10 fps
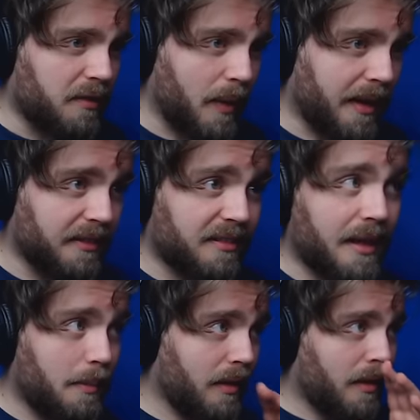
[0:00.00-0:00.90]
so I can
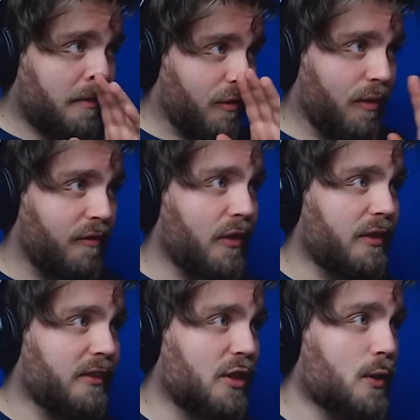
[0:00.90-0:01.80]
sleep for a
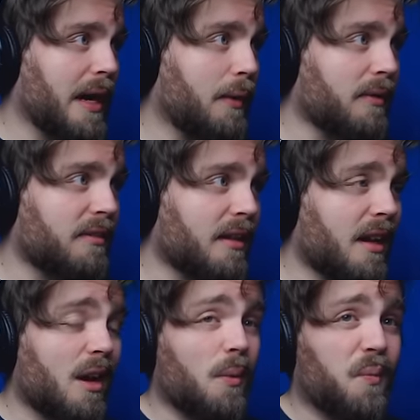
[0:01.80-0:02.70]
further 2 hours,
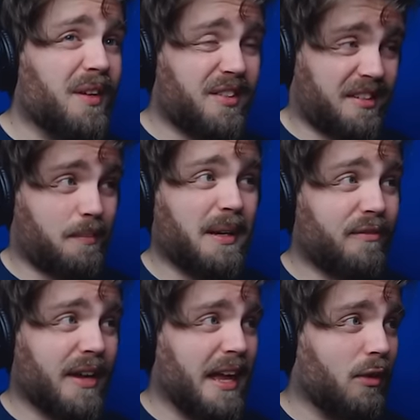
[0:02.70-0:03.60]
which is a bit
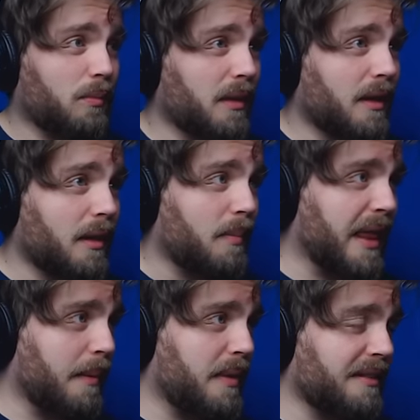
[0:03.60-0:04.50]
of a help. But
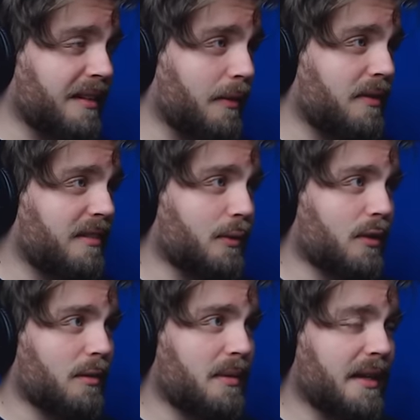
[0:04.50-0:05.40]
that means there is still
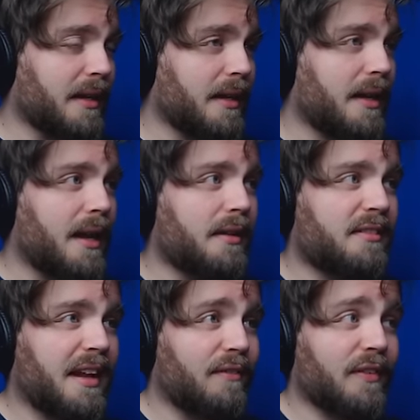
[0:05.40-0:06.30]
going to be
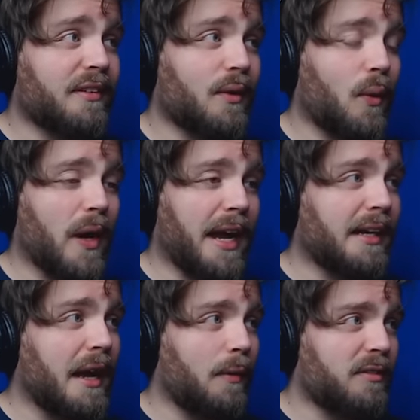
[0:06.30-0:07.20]
7 or
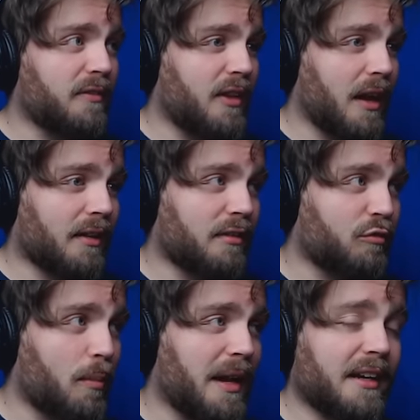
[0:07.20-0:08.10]
8 hours of
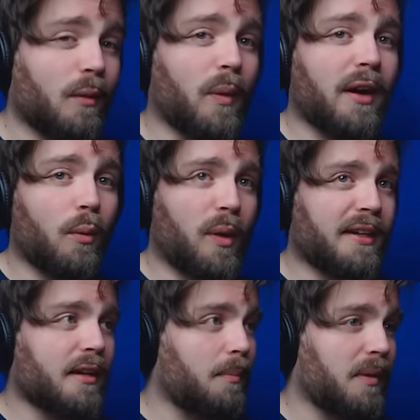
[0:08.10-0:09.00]
darkness remaining when I
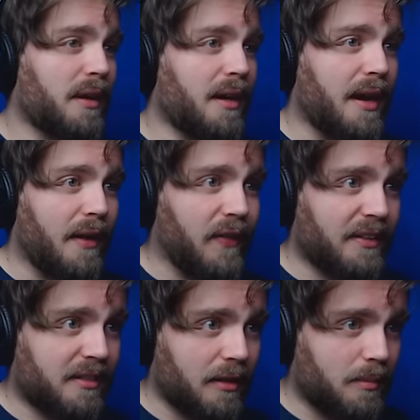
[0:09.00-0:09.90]
wake up, and
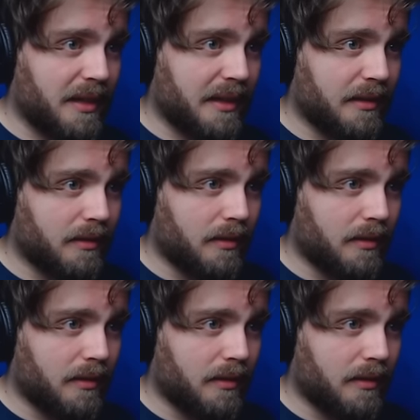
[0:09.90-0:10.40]
that's going to be,